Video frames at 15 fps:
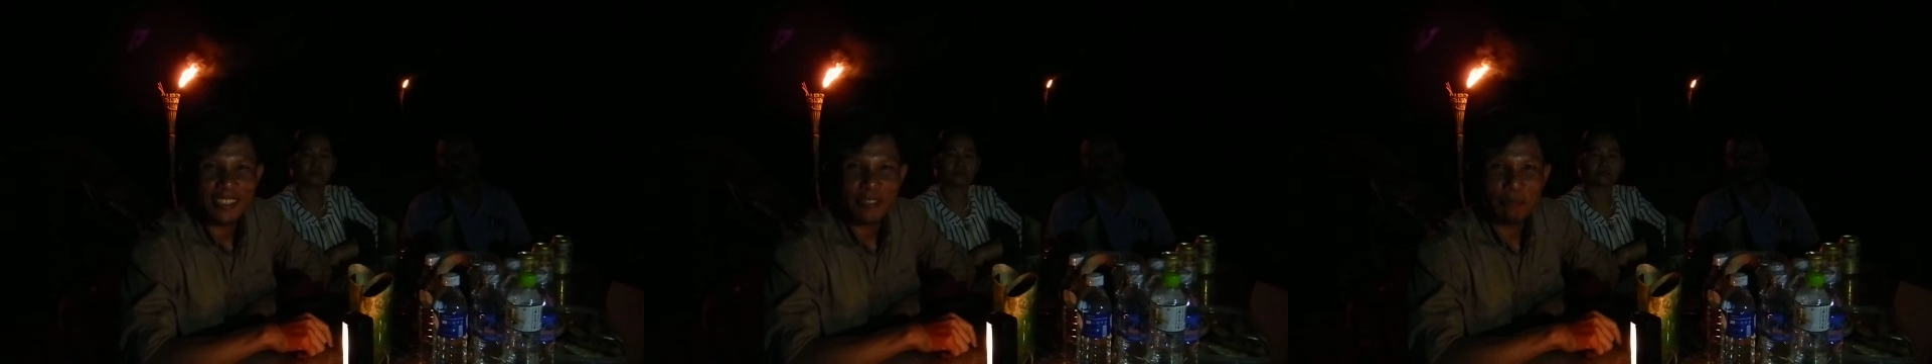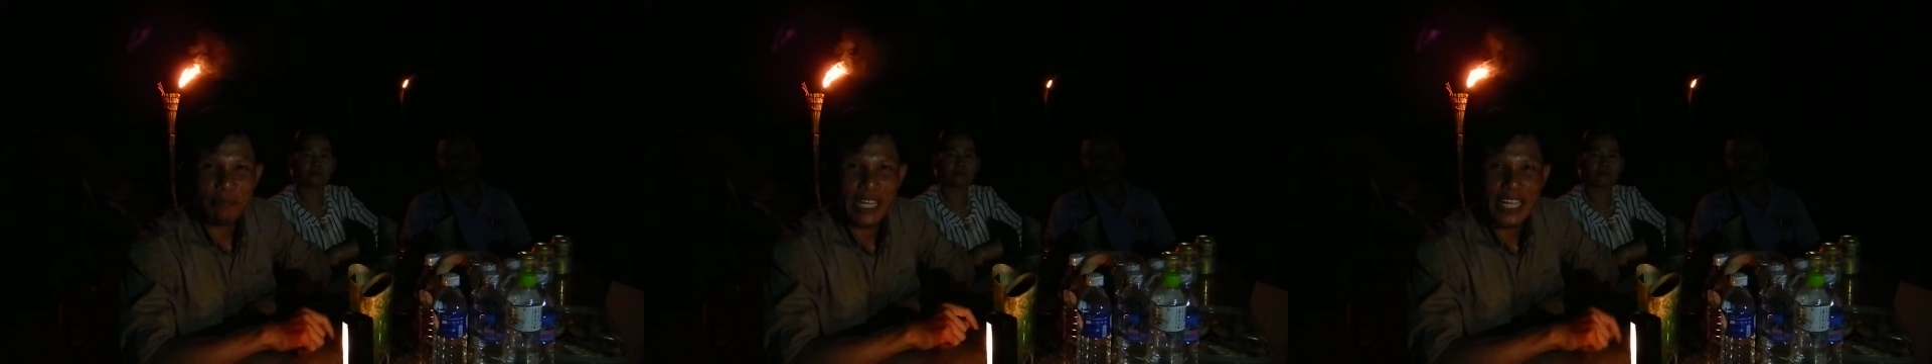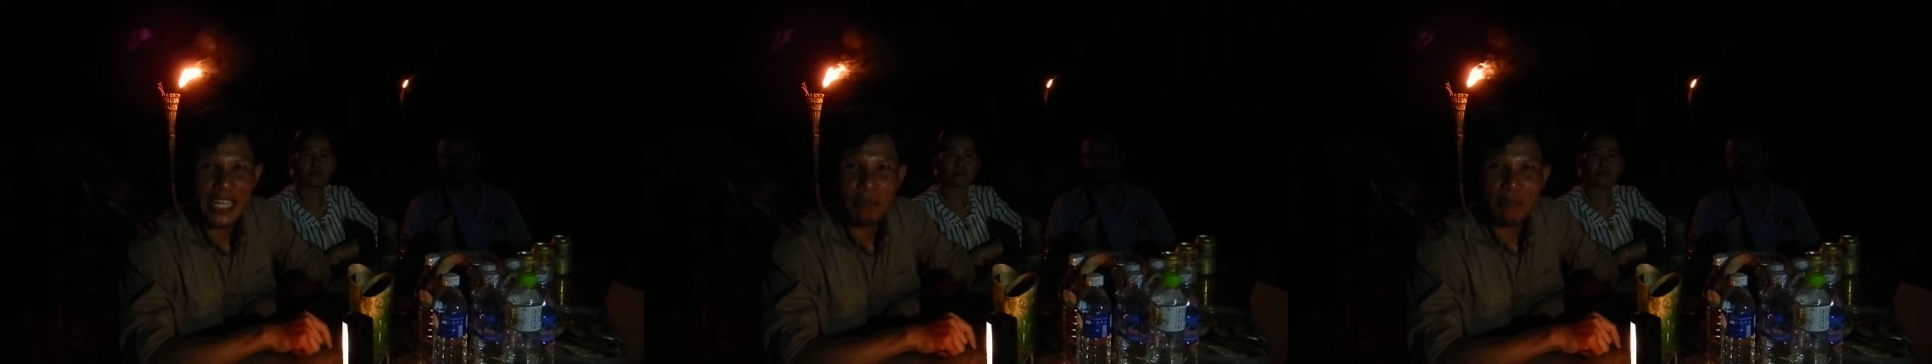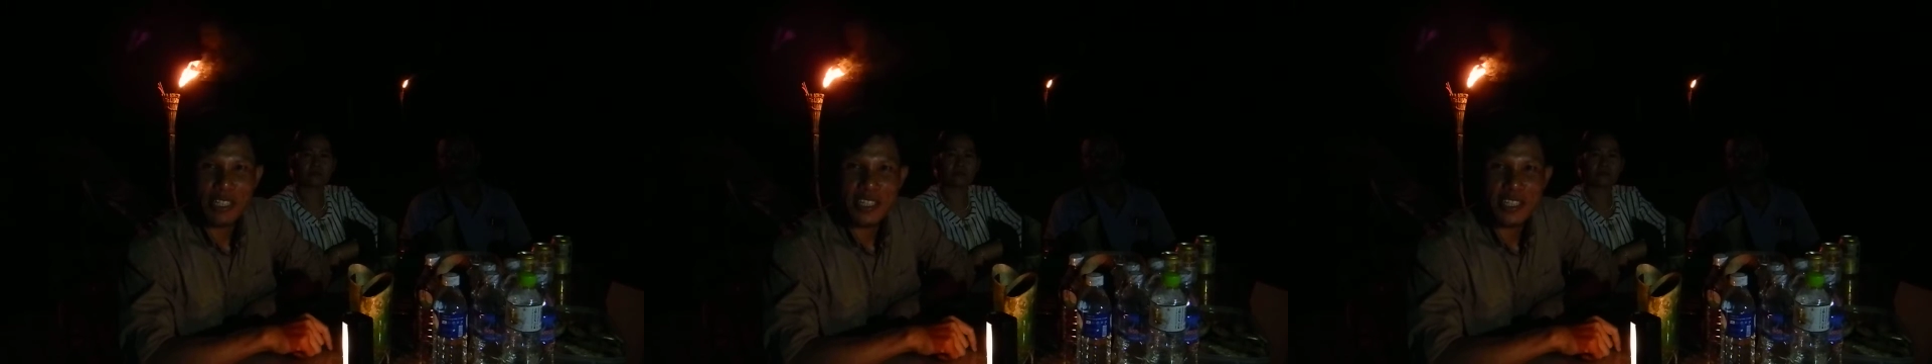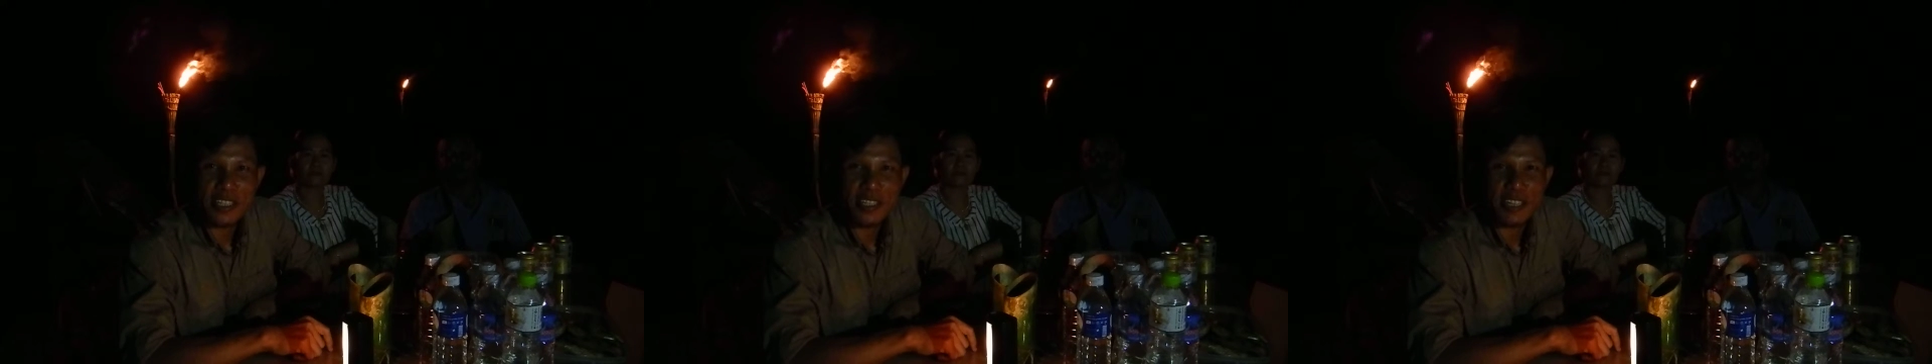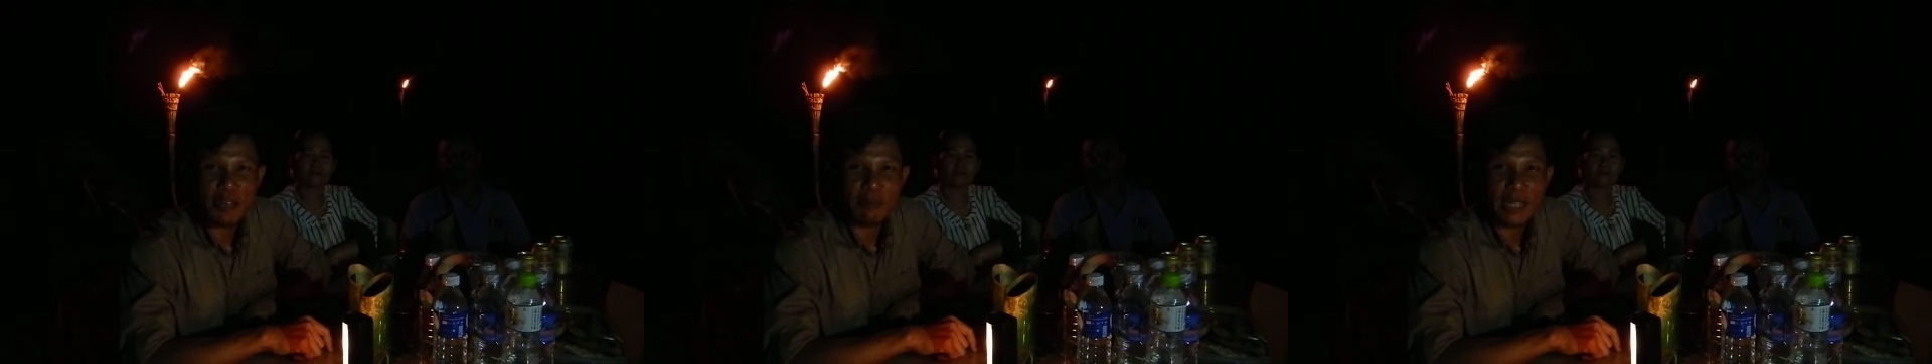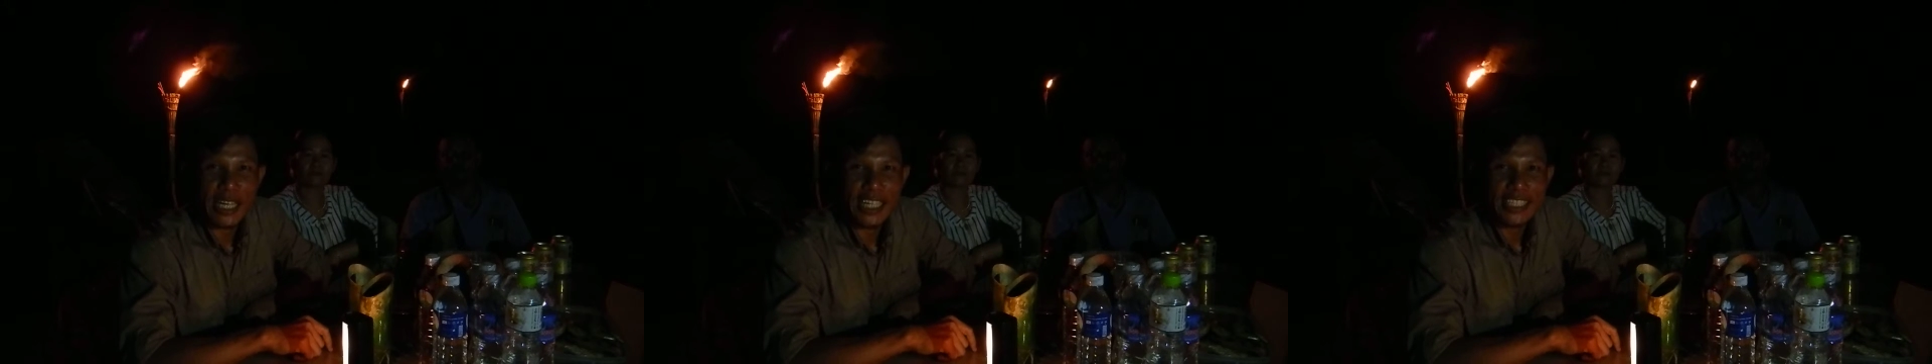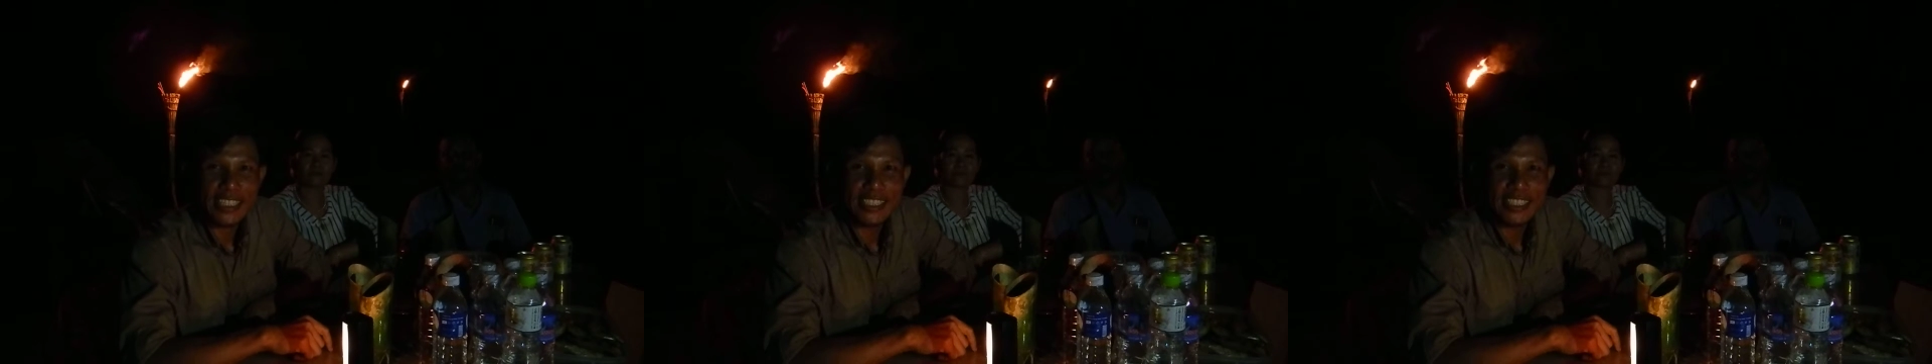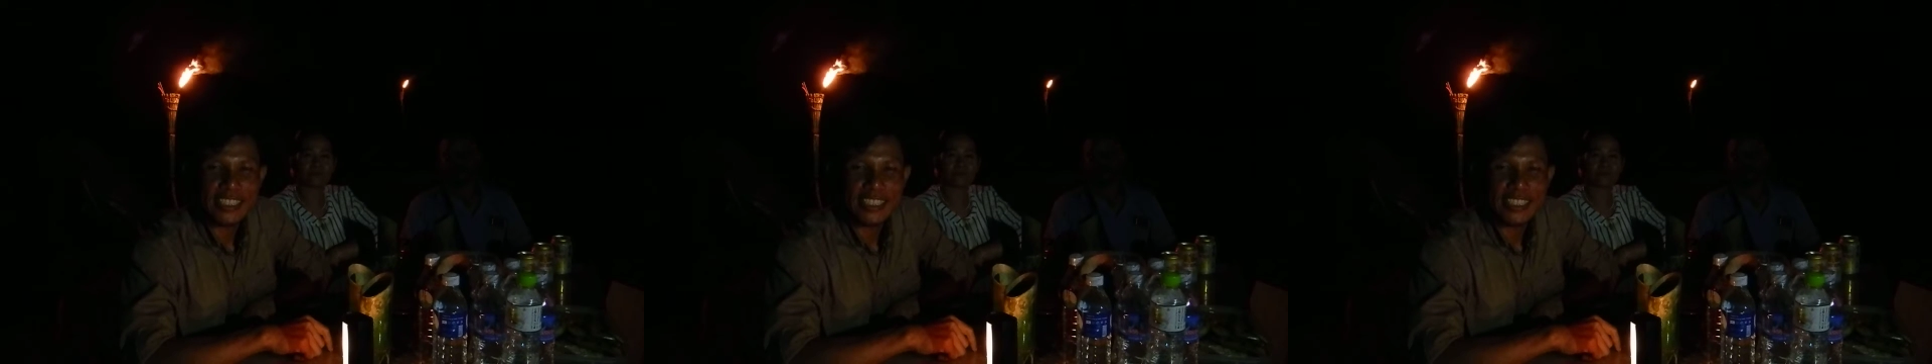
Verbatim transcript: My name is Somnang,